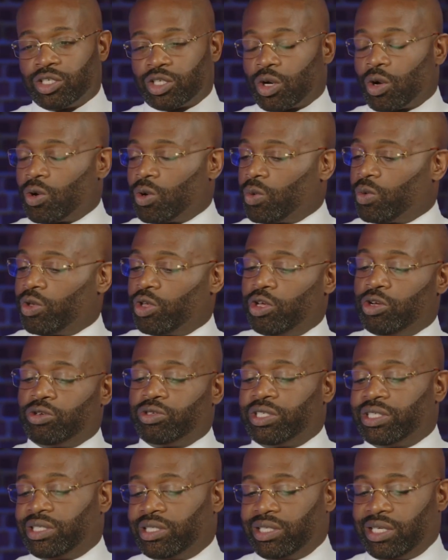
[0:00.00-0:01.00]
So you'll
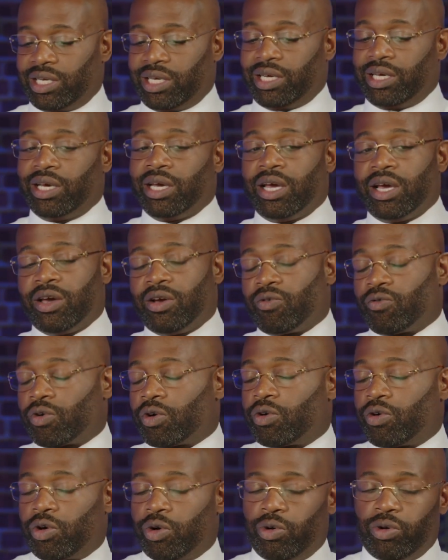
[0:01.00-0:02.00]
see
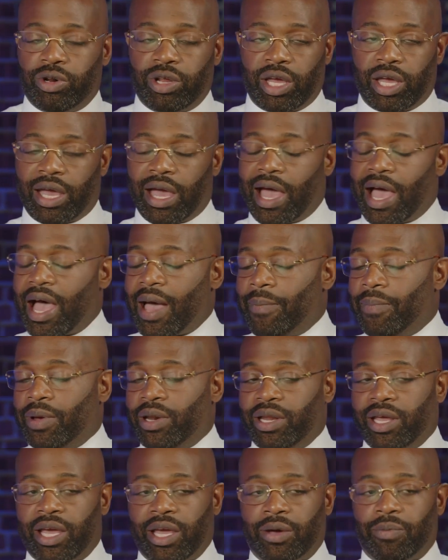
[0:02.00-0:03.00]
recruiting
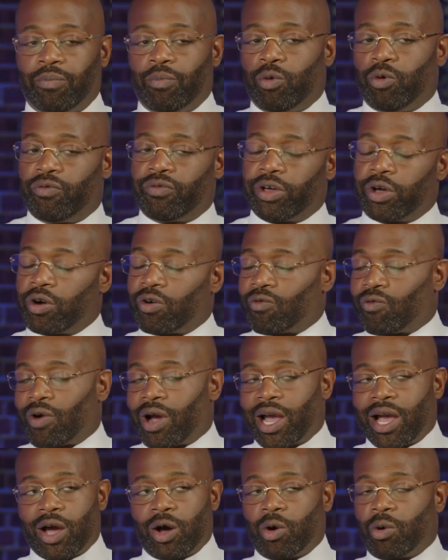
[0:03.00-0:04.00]
happening, moving
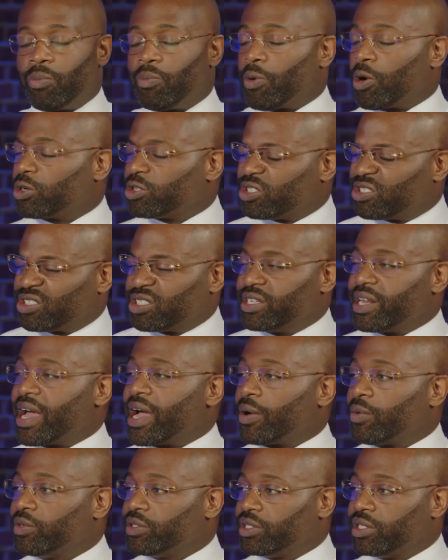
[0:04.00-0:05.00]
around, mergers and
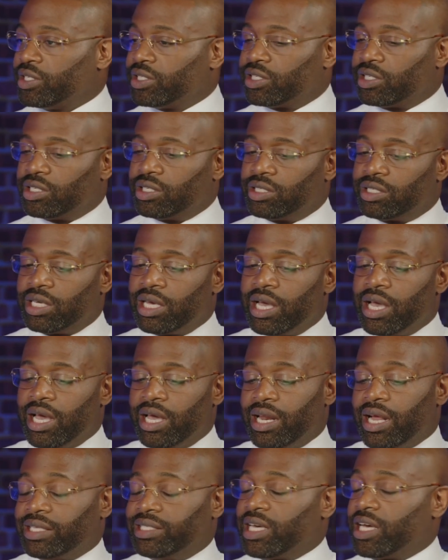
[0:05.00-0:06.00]
acquisitions.
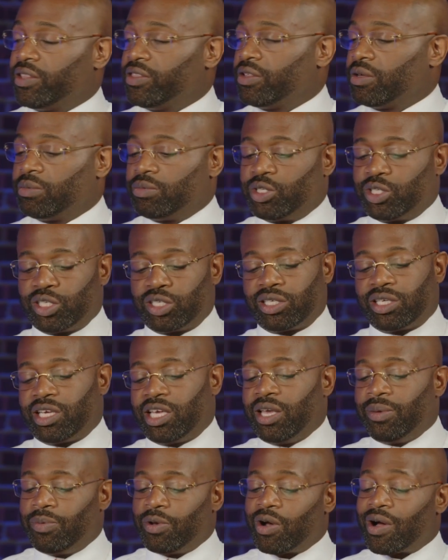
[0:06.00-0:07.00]
And I tell them, just
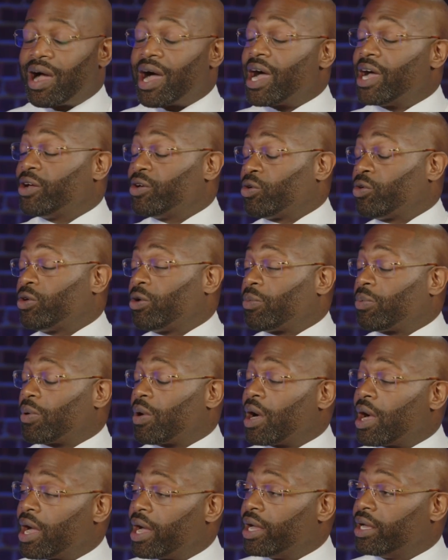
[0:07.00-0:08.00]
keep your eye on the
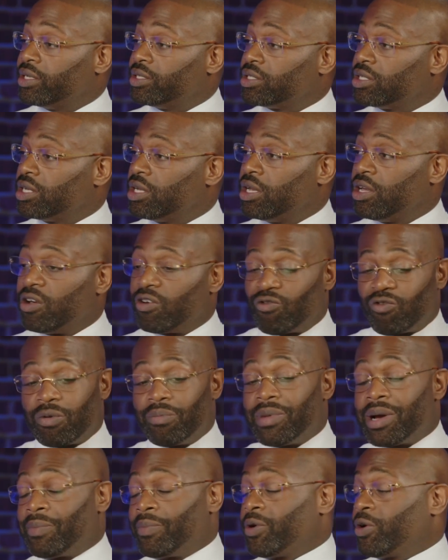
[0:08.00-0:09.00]
prize.
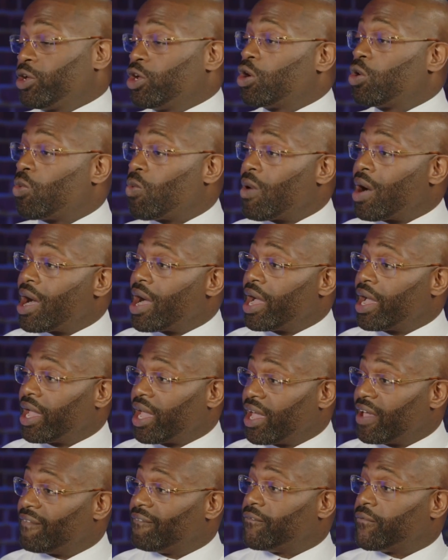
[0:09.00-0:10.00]
Remember your why
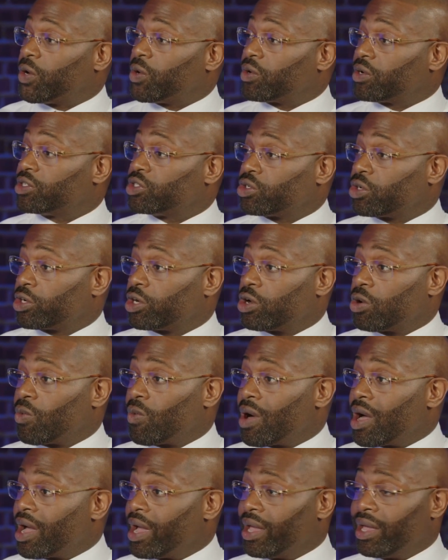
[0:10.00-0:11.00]
and focus on your
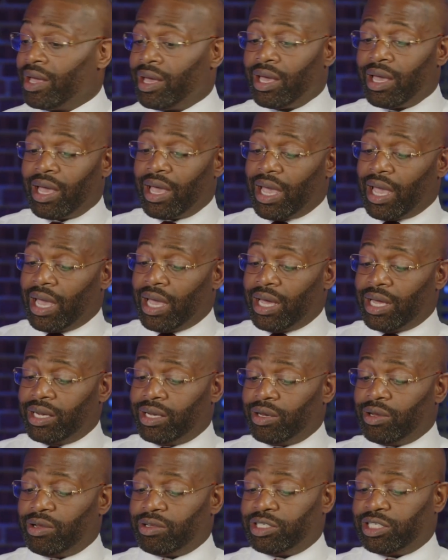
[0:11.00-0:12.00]
why.
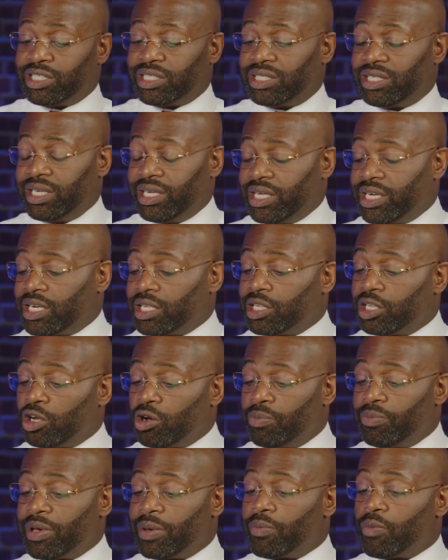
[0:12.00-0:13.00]
And just to get a little
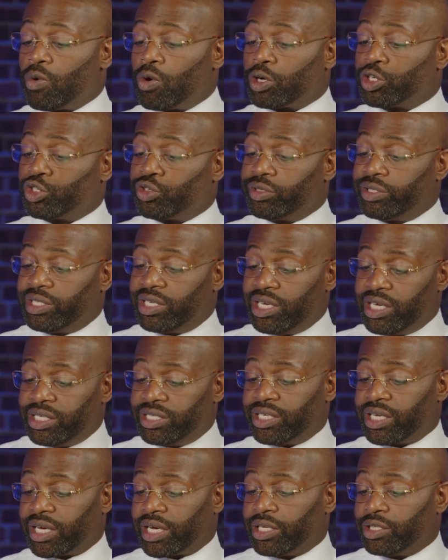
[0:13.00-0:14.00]
bit more
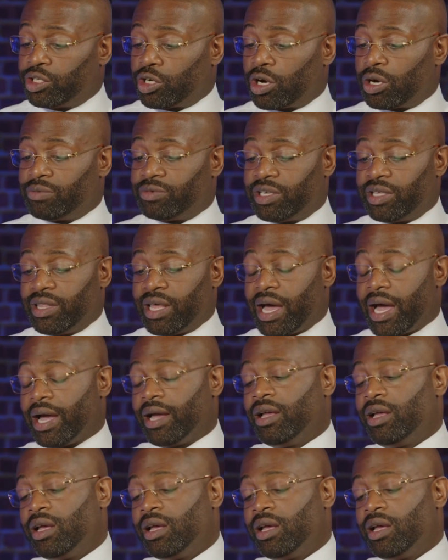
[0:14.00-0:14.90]
strategic in terms of that,